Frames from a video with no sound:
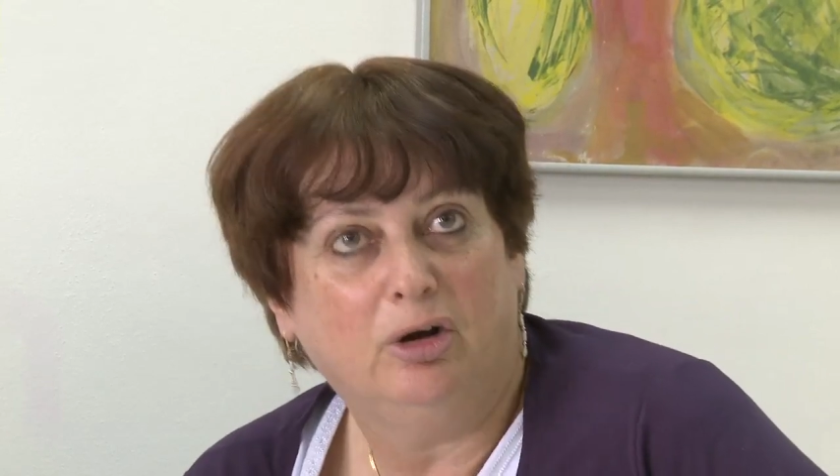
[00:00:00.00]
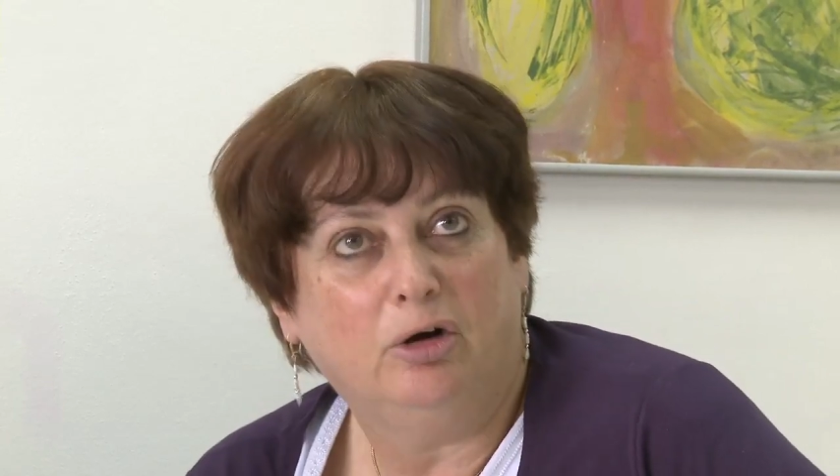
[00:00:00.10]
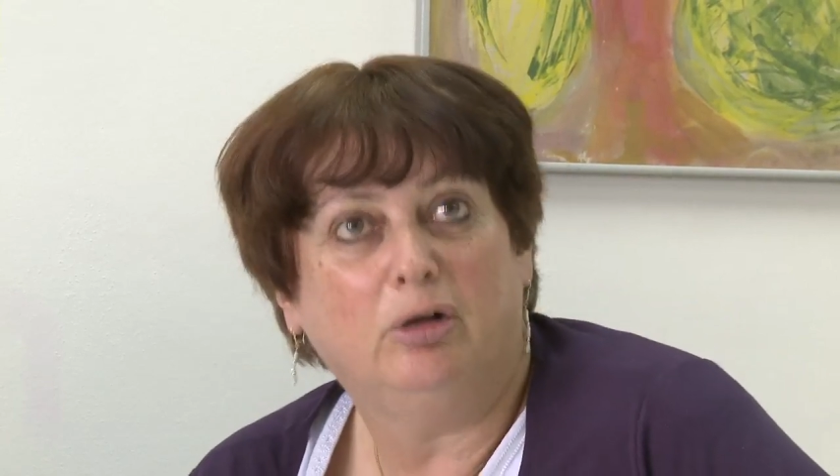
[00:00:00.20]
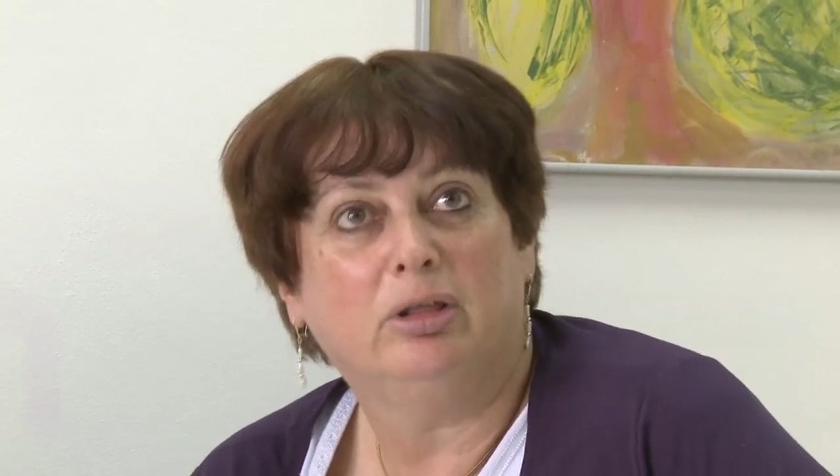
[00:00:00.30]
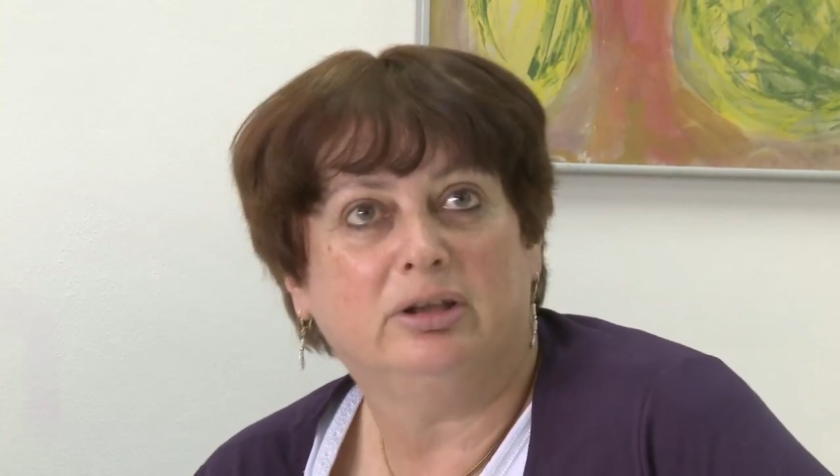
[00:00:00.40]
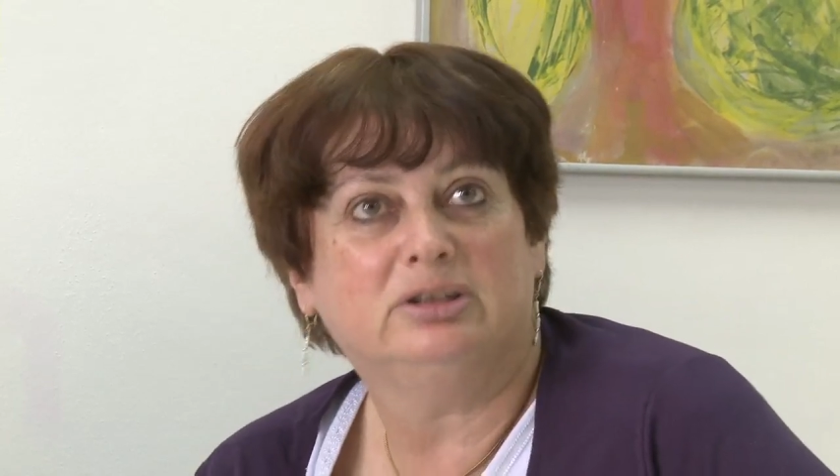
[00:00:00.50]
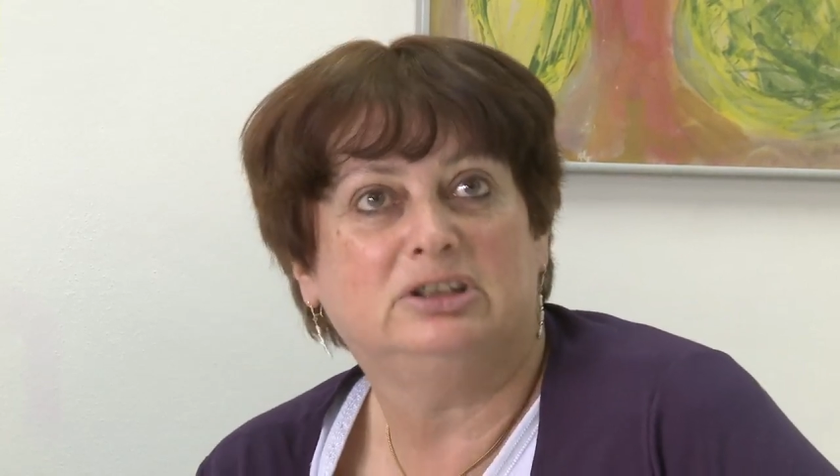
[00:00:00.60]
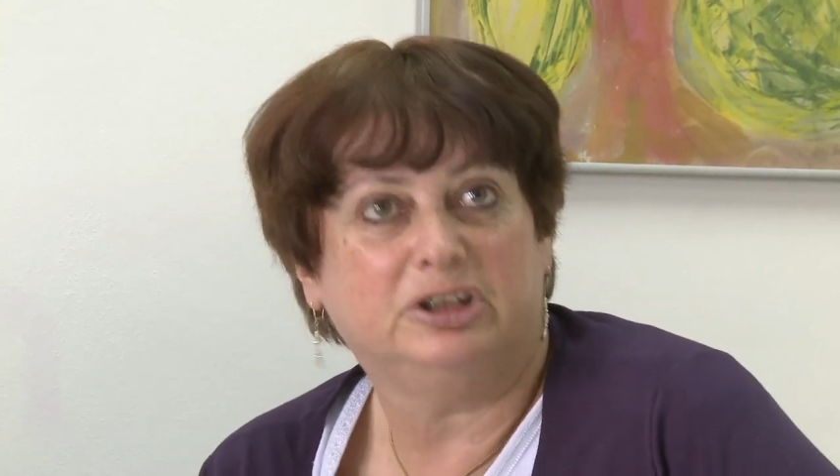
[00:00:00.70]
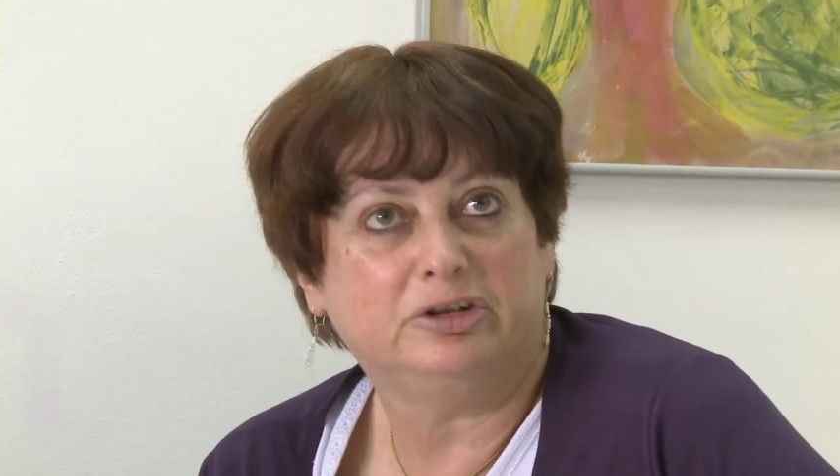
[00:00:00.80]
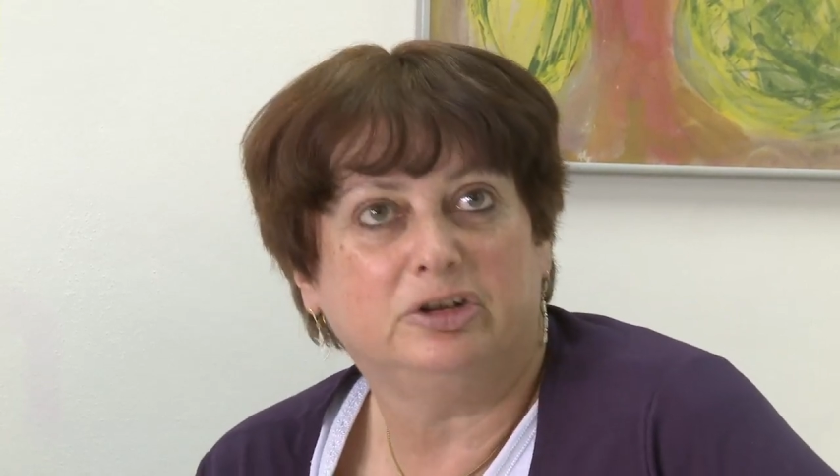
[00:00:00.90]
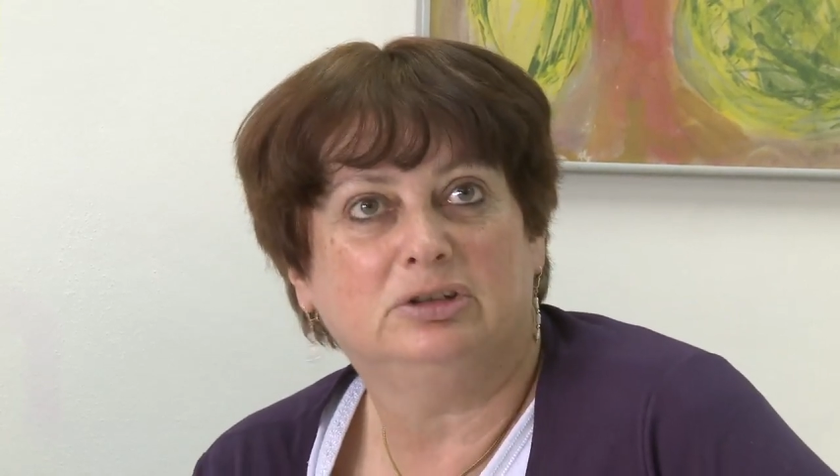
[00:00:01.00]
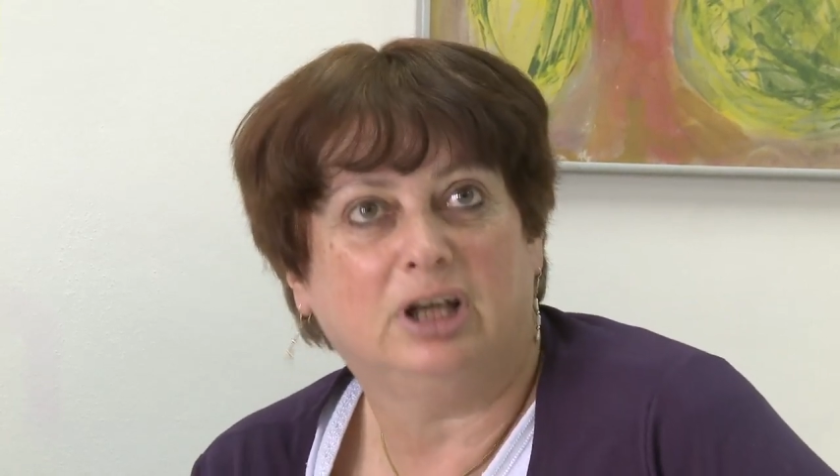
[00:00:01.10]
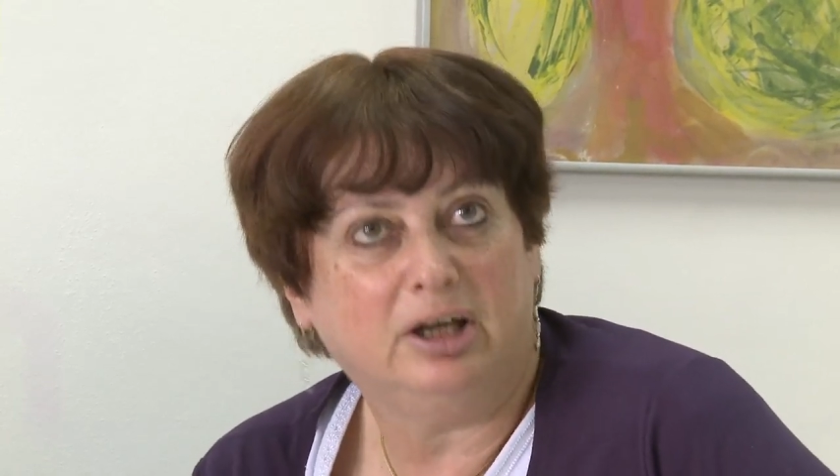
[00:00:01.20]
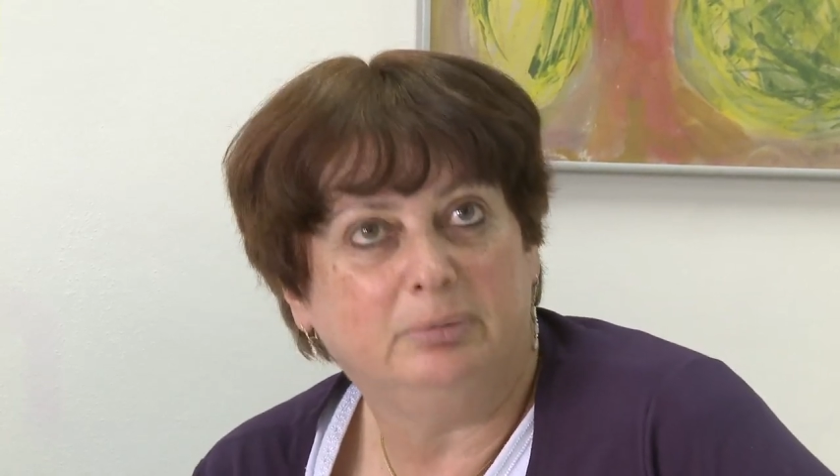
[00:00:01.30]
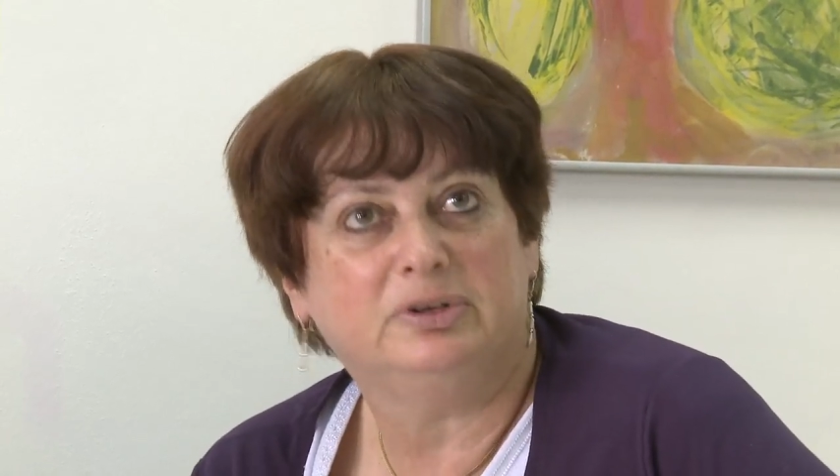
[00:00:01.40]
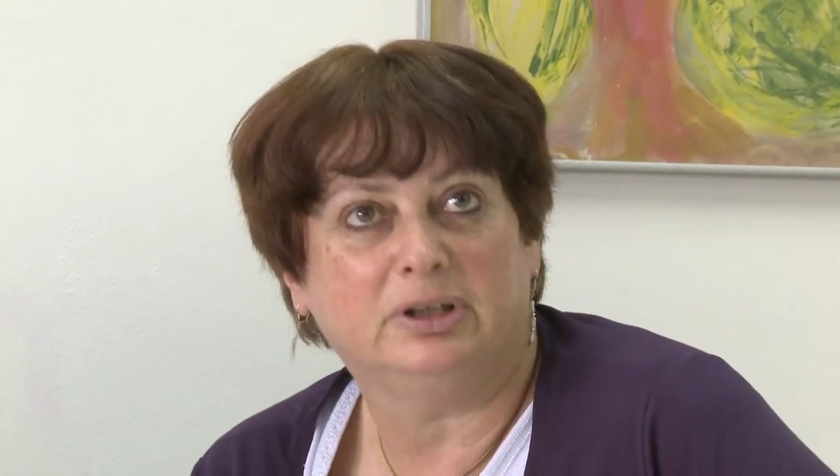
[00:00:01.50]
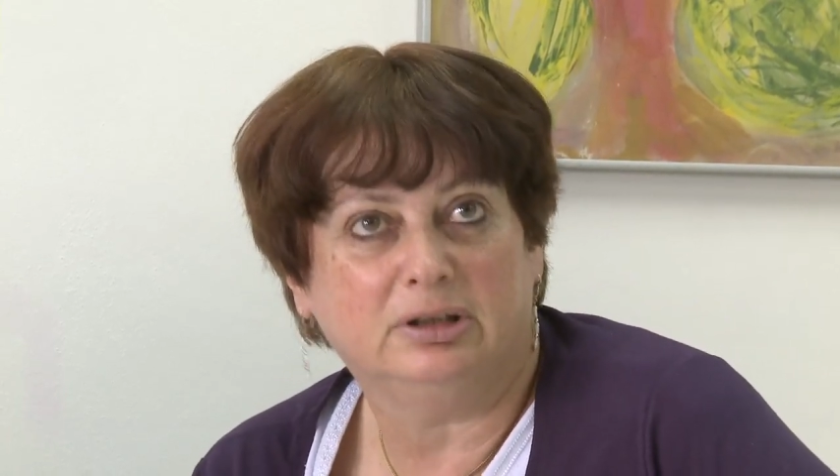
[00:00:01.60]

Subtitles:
all the stereotypes.